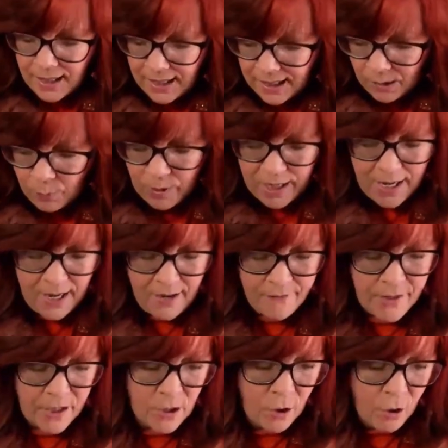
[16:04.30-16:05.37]
And we have
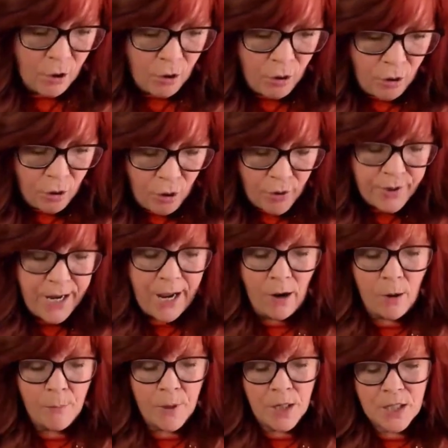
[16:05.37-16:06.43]
it. Now
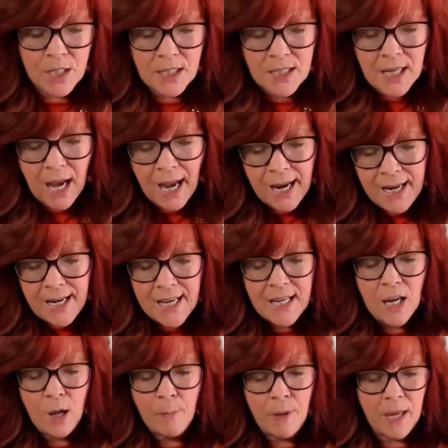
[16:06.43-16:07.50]
I'm going to just kind of
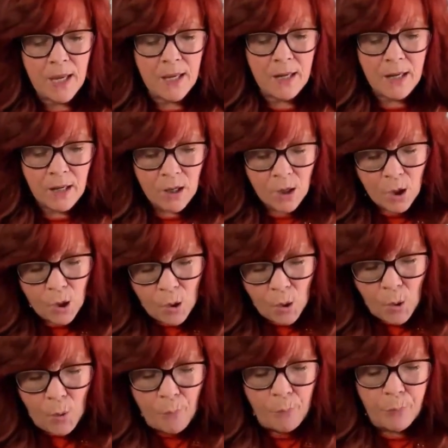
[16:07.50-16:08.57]
come in,
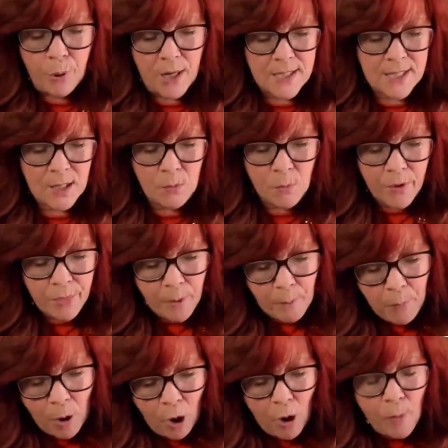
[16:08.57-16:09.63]
pressing with the
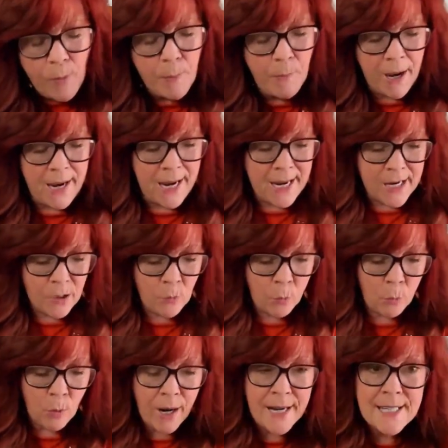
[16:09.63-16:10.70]
palm of my hand
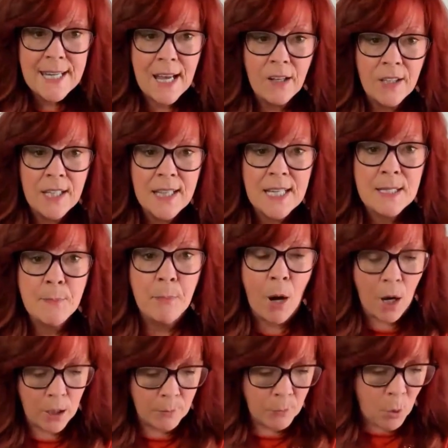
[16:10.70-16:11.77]
right down in this
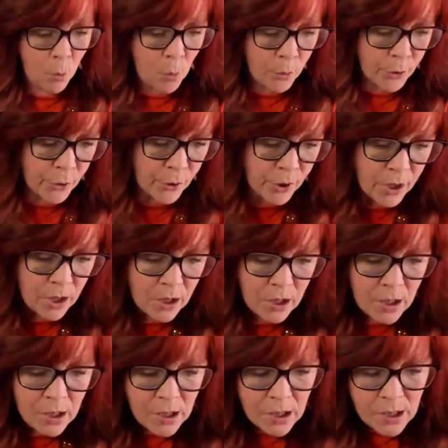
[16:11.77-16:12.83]
bottom corner
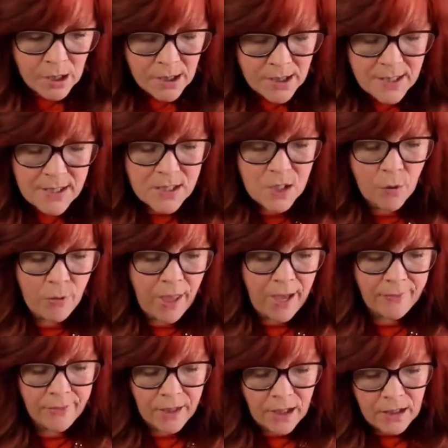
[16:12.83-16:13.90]
so
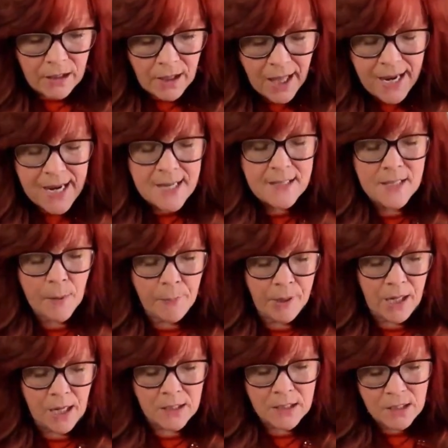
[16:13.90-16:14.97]
that the clay is up
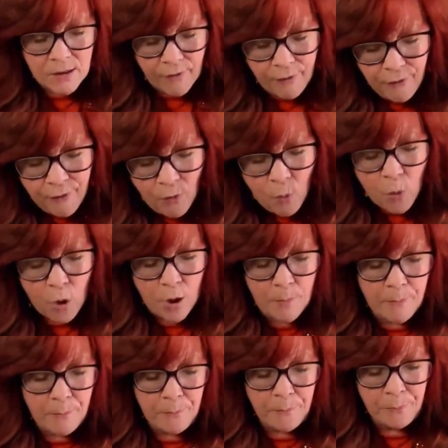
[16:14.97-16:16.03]
against the
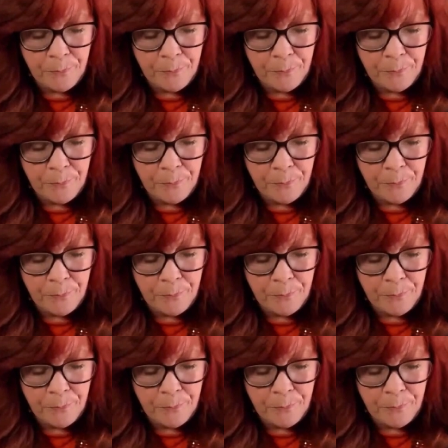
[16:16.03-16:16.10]
form,